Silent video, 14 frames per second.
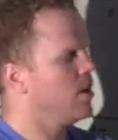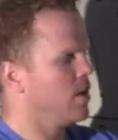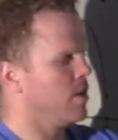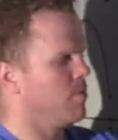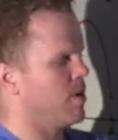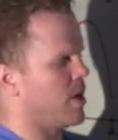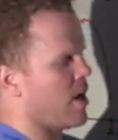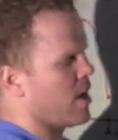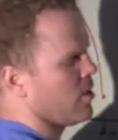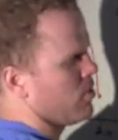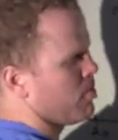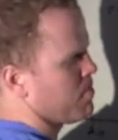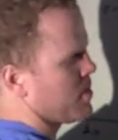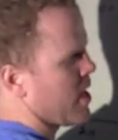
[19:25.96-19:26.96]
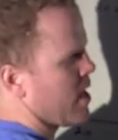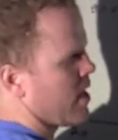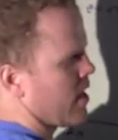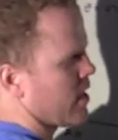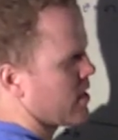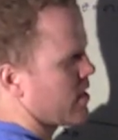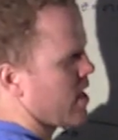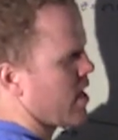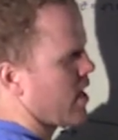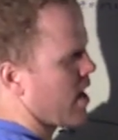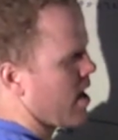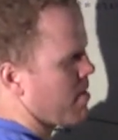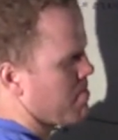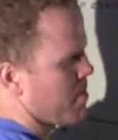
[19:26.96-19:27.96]
and then we kind of looped in, and as theta
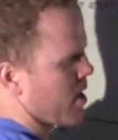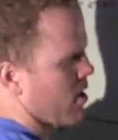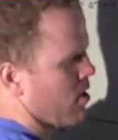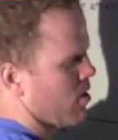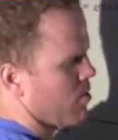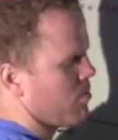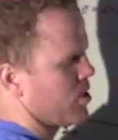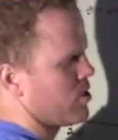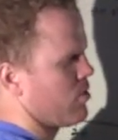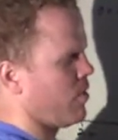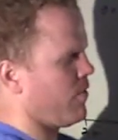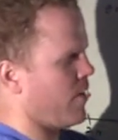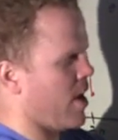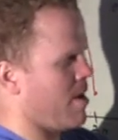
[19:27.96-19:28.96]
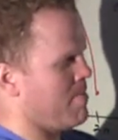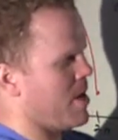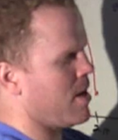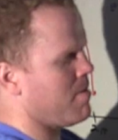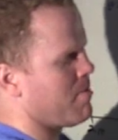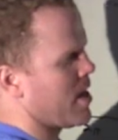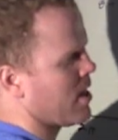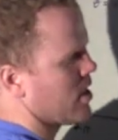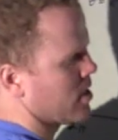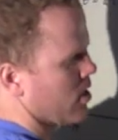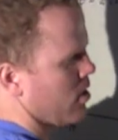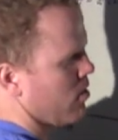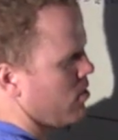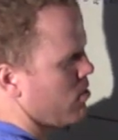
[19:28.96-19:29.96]
got bigger, we sort of came in and made this
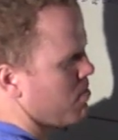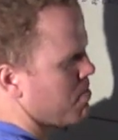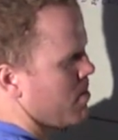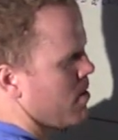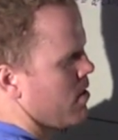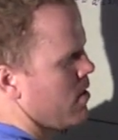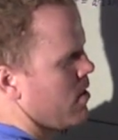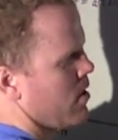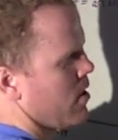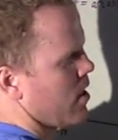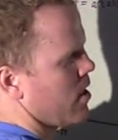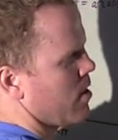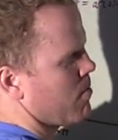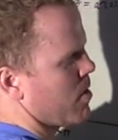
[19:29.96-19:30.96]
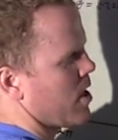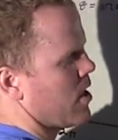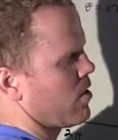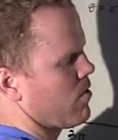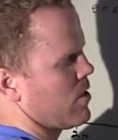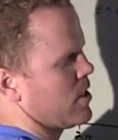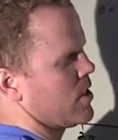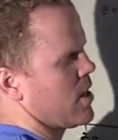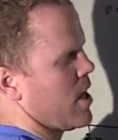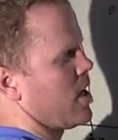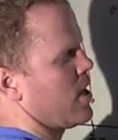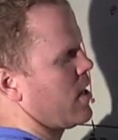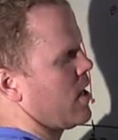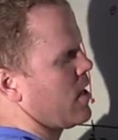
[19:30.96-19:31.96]
little loop, and then we increased
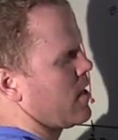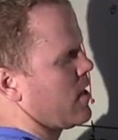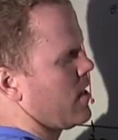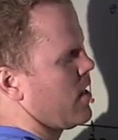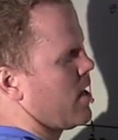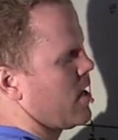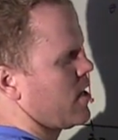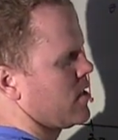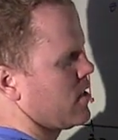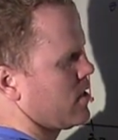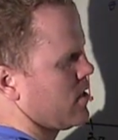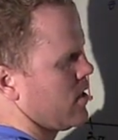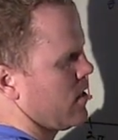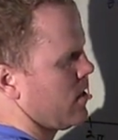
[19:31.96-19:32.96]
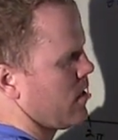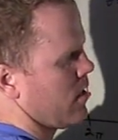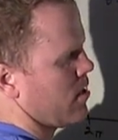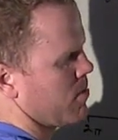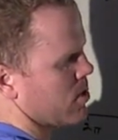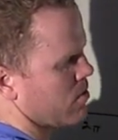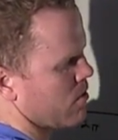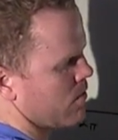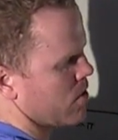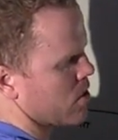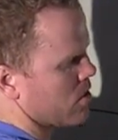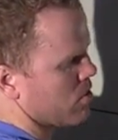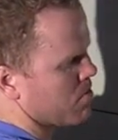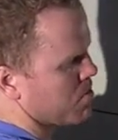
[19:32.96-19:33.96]
theta and then did this, and then we sort of
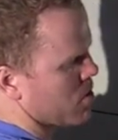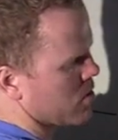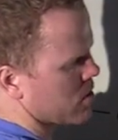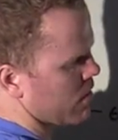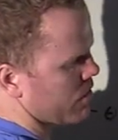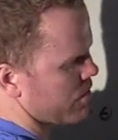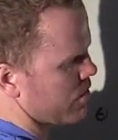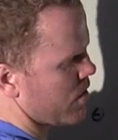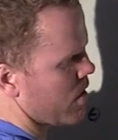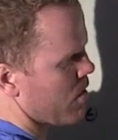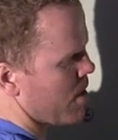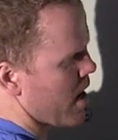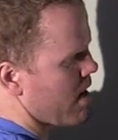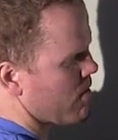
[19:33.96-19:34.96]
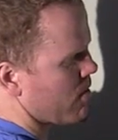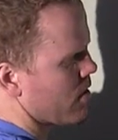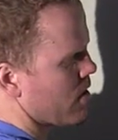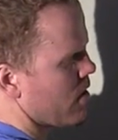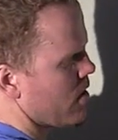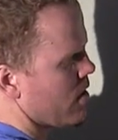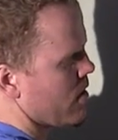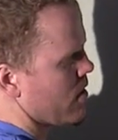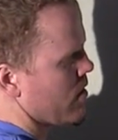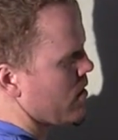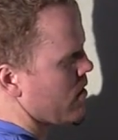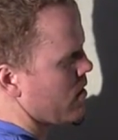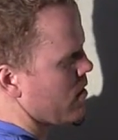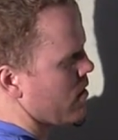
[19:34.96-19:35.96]
just looped ourselves around
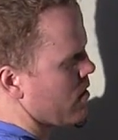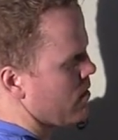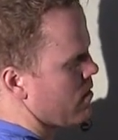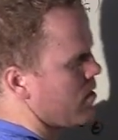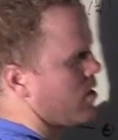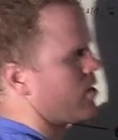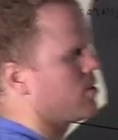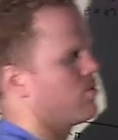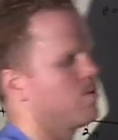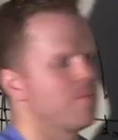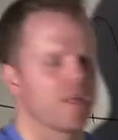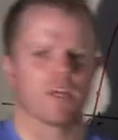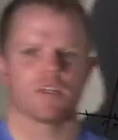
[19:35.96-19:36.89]
until we made